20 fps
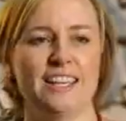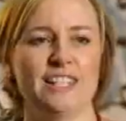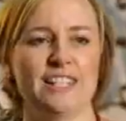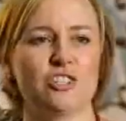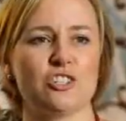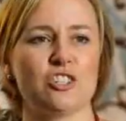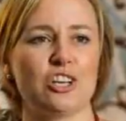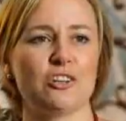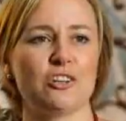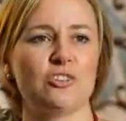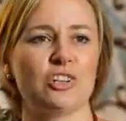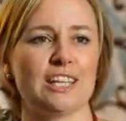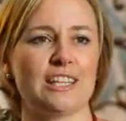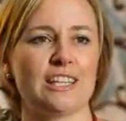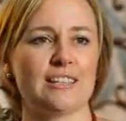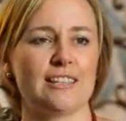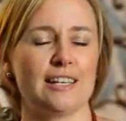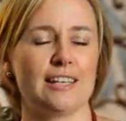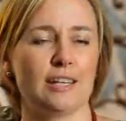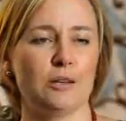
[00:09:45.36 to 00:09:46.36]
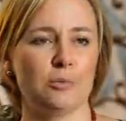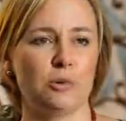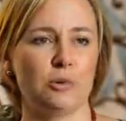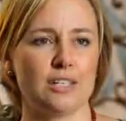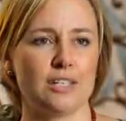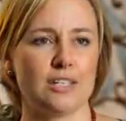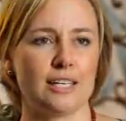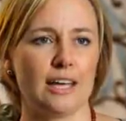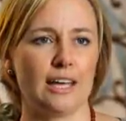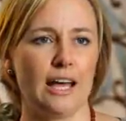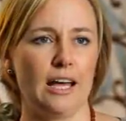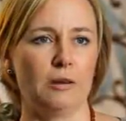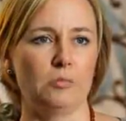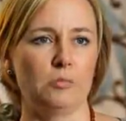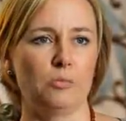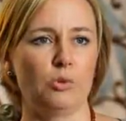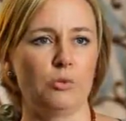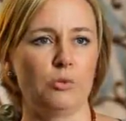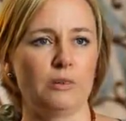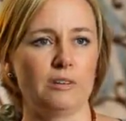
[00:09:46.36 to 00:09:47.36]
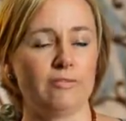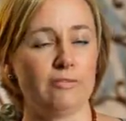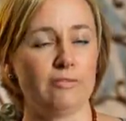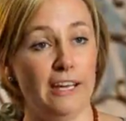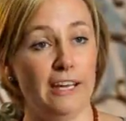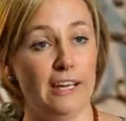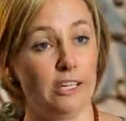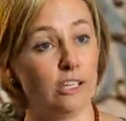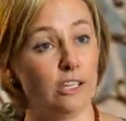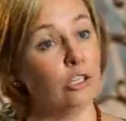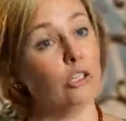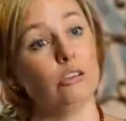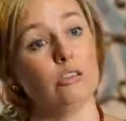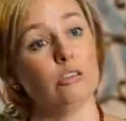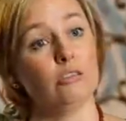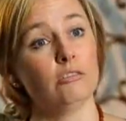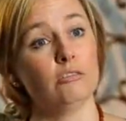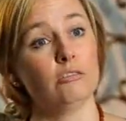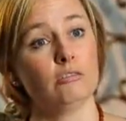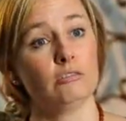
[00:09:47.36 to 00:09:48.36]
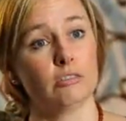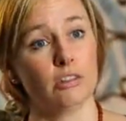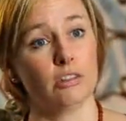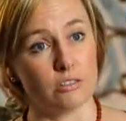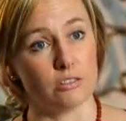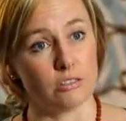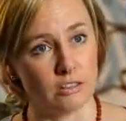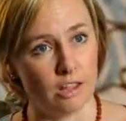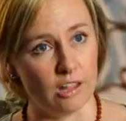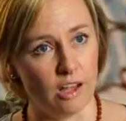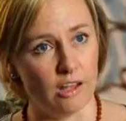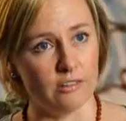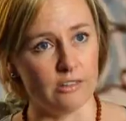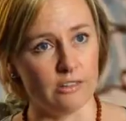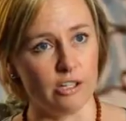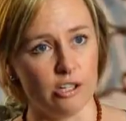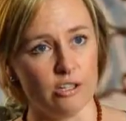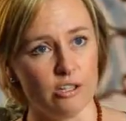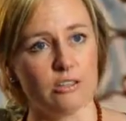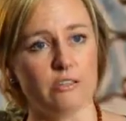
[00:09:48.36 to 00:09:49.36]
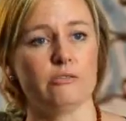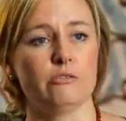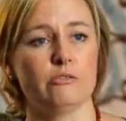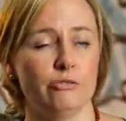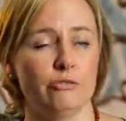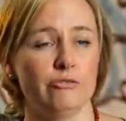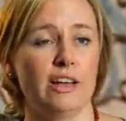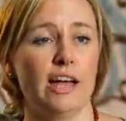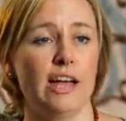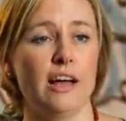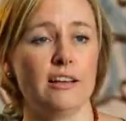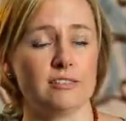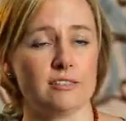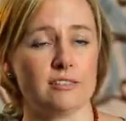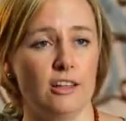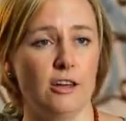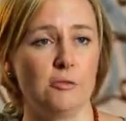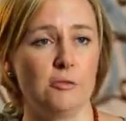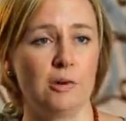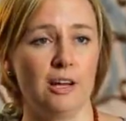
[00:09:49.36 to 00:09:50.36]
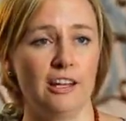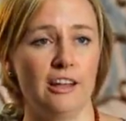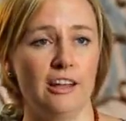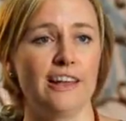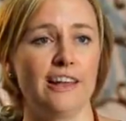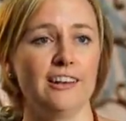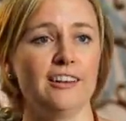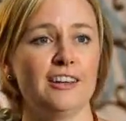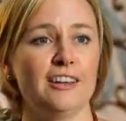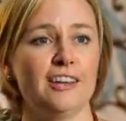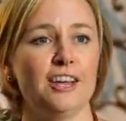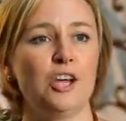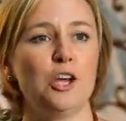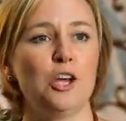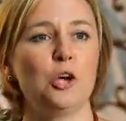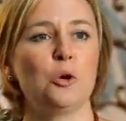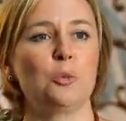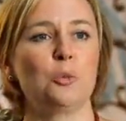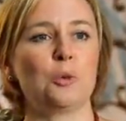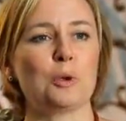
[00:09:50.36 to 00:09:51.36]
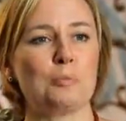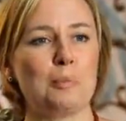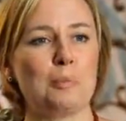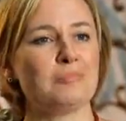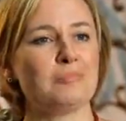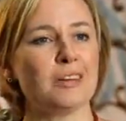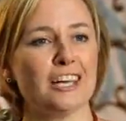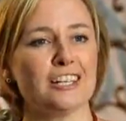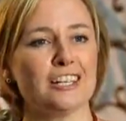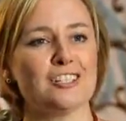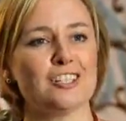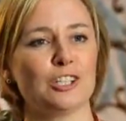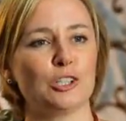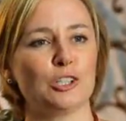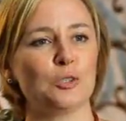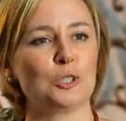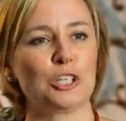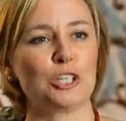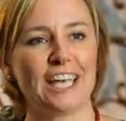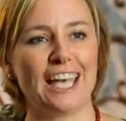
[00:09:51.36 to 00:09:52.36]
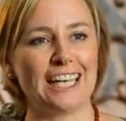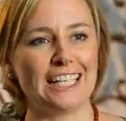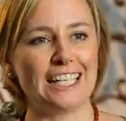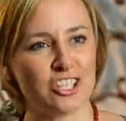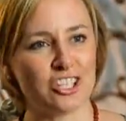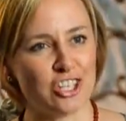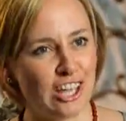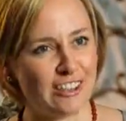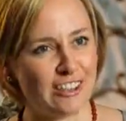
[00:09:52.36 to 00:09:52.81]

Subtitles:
So generally the celebrant will be feeding you those your vows line by line. Remember to look at each